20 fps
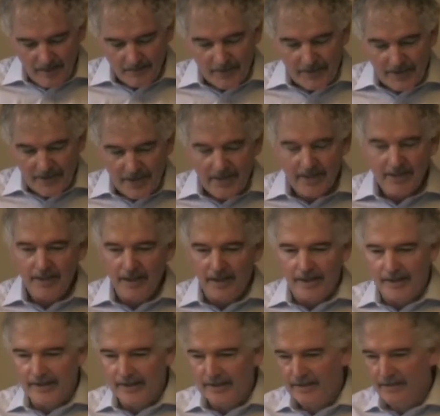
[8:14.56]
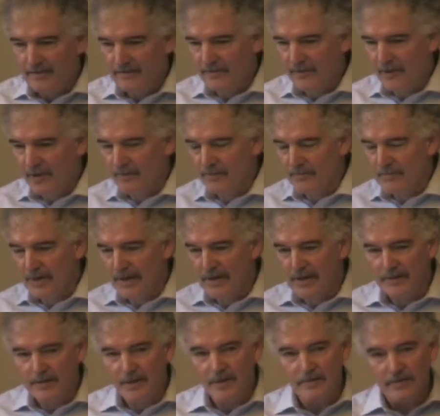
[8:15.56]
particularly from, and
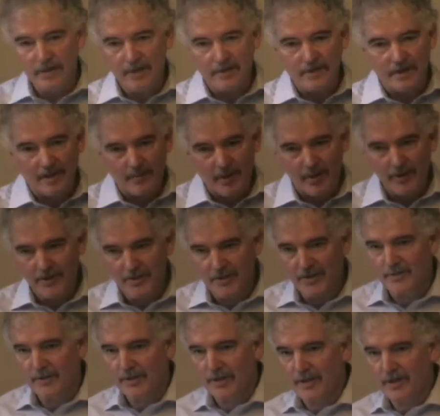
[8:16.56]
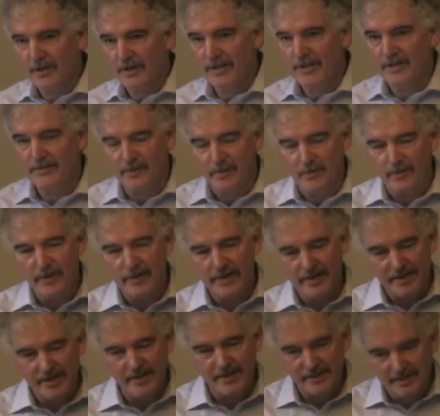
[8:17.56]
I don't know, apologies to other colleagues if you're in
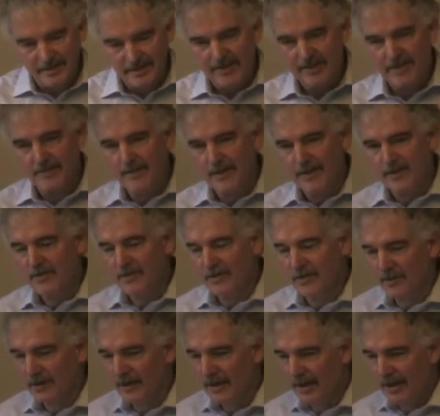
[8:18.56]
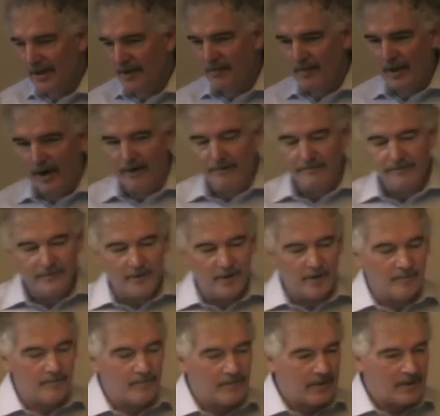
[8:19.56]
these domains too, but
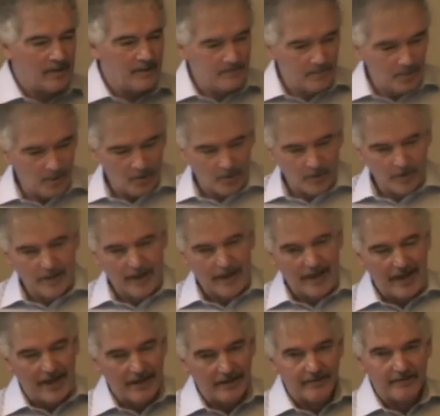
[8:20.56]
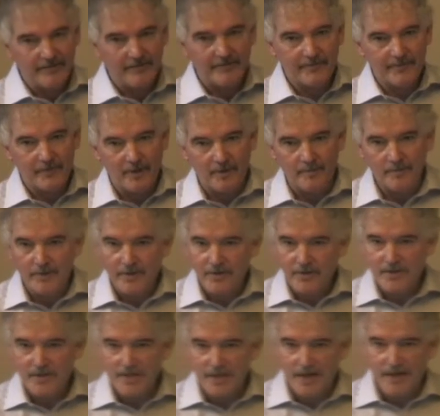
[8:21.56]
from Paul and from
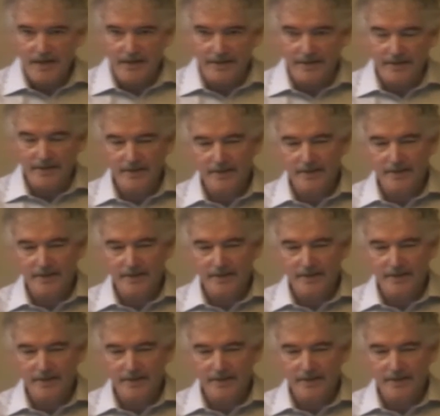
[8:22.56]
Chris Hyde,